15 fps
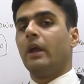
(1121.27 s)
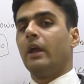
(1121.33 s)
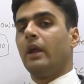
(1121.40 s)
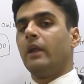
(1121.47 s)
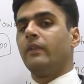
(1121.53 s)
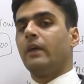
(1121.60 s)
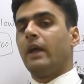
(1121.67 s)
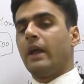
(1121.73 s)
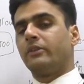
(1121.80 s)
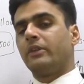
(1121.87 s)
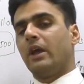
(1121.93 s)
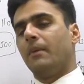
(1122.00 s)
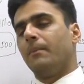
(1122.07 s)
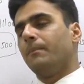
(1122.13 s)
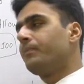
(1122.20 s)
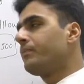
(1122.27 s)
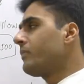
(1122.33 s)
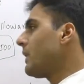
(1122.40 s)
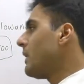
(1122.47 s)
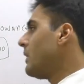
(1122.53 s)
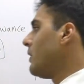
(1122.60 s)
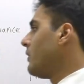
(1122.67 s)
in the
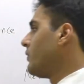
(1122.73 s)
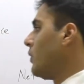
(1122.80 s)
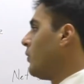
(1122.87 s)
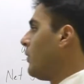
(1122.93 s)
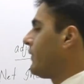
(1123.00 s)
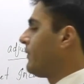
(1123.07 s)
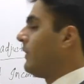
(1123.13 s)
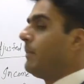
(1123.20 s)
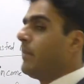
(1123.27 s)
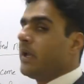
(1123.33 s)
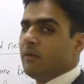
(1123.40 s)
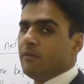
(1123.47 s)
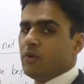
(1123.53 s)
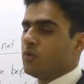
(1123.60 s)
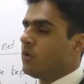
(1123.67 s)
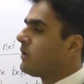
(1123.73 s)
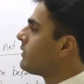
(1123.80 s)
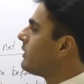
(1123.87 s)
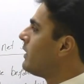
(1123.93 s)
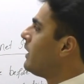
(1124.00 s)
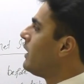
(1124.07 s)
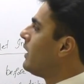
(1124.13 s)
exam. So what will be given to
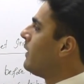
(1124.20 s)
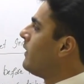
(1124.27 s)
us?